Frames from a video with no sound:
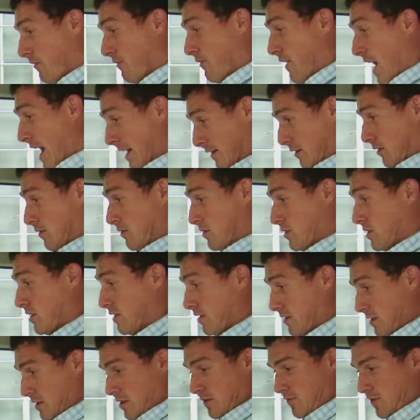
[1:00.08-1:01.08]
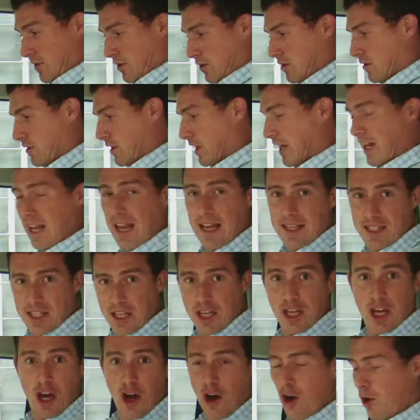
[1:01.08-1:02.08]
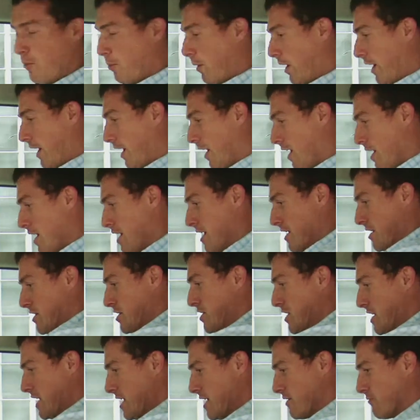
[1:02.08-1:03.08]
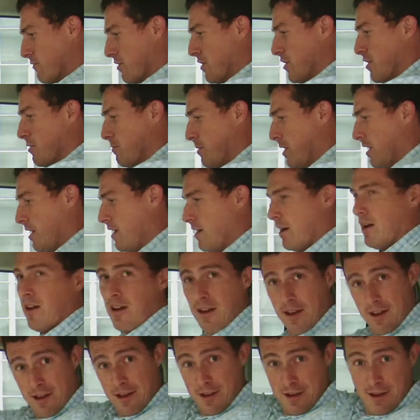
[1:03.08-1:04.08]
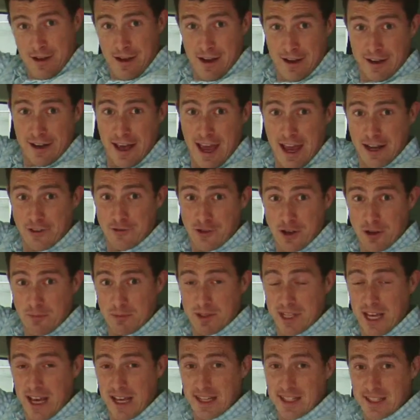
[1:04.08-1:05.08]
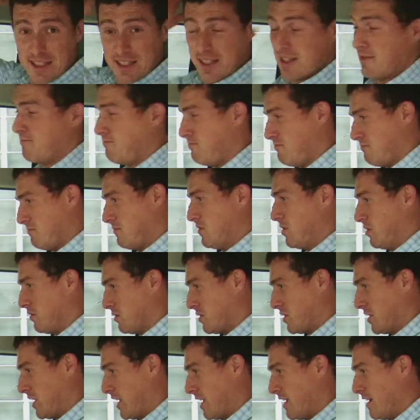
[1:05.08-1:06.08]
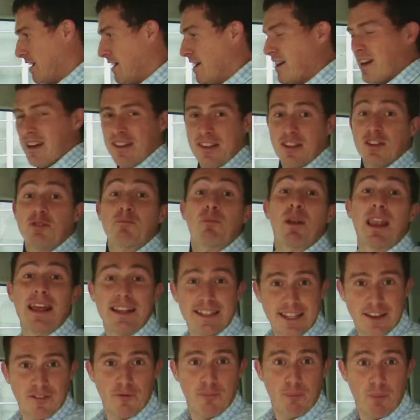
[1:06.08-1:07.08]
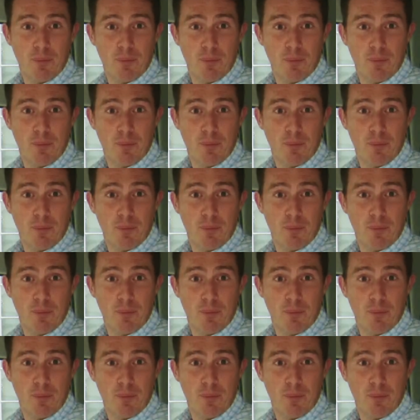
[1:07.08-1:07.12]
for adults, and if you look at the classic CarBuyer knee room and headroom tests, you'll see there's plenty of